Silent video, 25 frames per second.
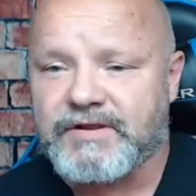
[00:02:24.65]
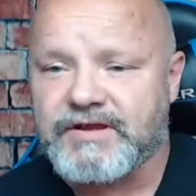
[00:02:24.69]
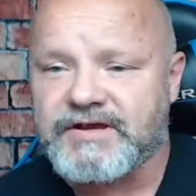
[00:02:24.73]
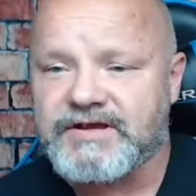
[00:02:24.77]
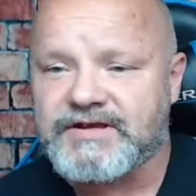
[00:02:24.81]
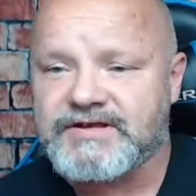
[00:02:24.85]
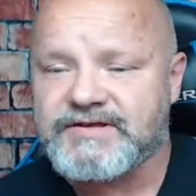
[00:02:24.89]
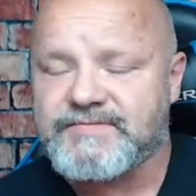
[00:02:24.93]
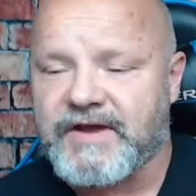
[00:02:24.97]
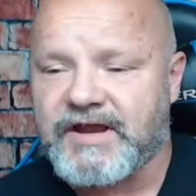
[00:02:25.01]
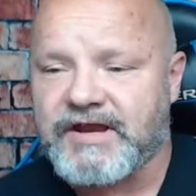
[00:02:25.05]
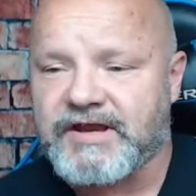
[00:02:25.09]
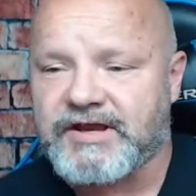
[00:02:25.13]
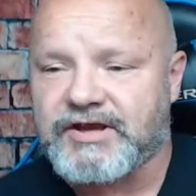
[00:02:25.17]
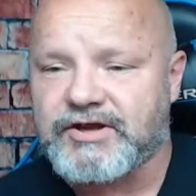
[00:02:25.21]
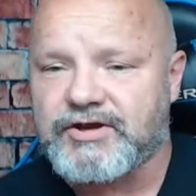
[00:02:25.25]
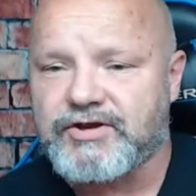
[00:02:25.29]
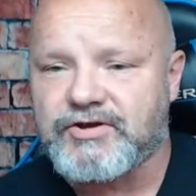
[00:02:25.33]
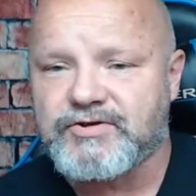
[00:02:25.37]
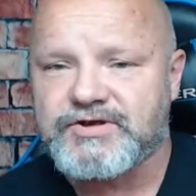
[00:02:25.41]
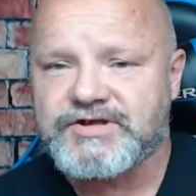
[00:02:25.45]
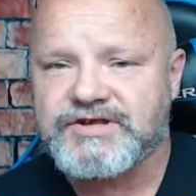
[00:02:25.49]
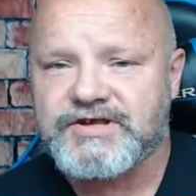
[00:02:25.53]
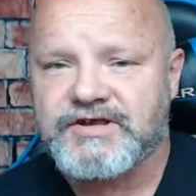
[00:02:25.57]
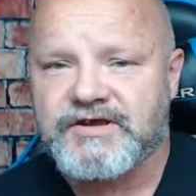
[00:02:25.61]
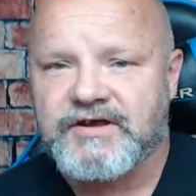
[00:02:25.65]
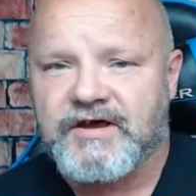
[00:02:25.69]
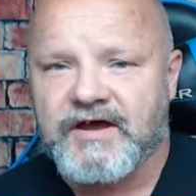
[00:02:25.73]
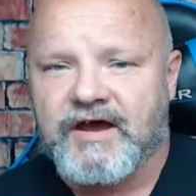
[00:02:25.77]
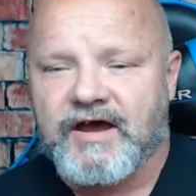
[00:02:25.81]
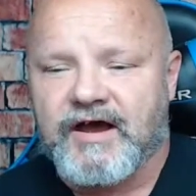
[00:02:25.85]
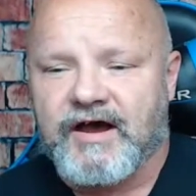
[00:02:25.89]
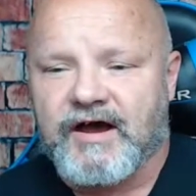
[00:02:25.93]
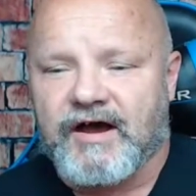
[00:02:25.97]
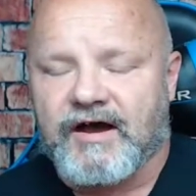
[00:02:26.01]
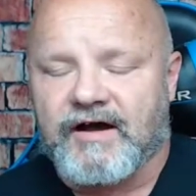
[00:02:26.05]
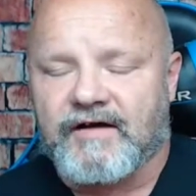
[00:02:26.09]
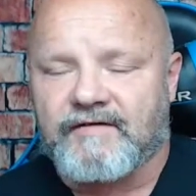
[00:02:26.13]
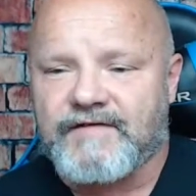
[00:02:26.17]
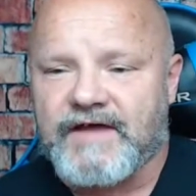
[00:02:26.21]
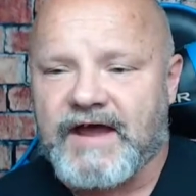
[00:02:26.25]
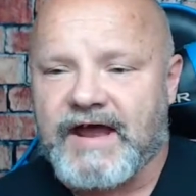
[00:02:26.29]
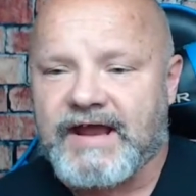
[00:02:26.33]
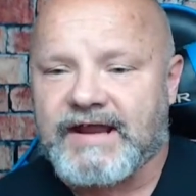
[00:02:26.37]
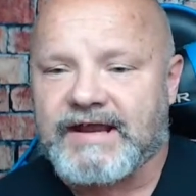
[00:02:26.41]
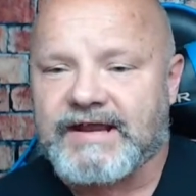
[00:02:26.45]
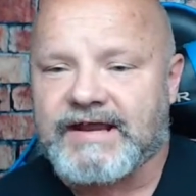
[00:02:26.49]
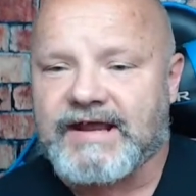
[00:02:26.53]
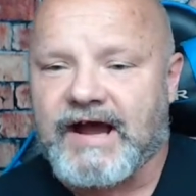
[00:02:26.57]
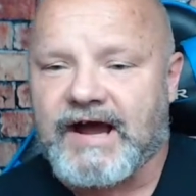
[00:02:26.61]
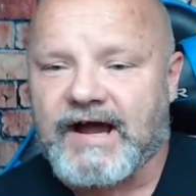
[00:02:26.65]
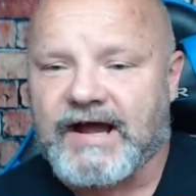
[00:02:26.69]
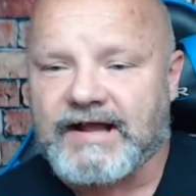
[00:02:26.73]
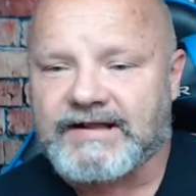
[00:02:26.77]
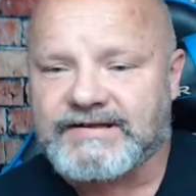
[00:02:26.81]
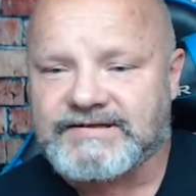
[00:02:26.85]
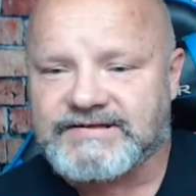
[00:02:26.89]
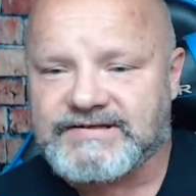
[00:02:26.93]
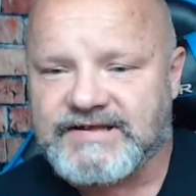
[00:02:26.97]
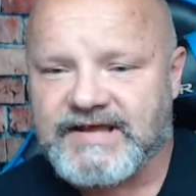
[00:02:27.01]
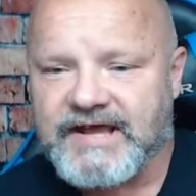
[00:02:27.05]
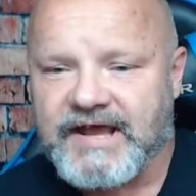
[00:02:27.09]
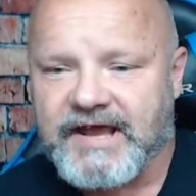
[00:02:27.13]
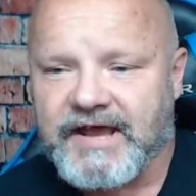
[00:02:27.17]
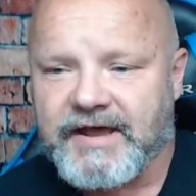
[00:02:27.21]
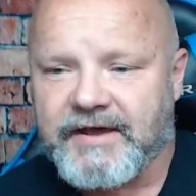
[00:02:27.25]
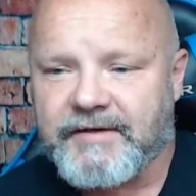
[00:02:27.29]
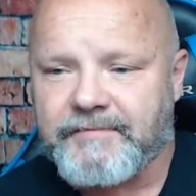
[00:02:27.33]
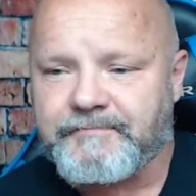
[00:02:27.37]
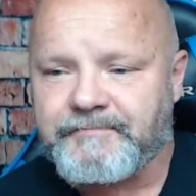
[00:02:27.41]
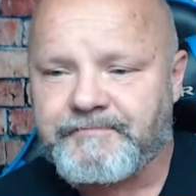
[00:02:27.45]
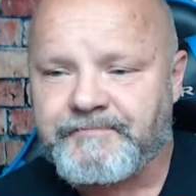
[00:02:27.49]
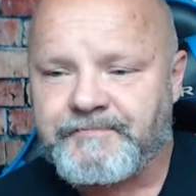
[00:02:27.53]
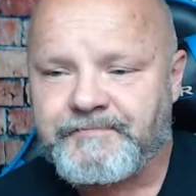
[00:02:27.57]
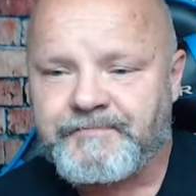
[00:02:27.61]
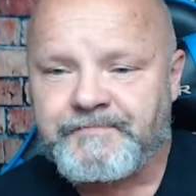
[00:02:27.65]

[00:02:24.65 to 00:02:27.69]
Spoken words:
Please make use of that guides tab.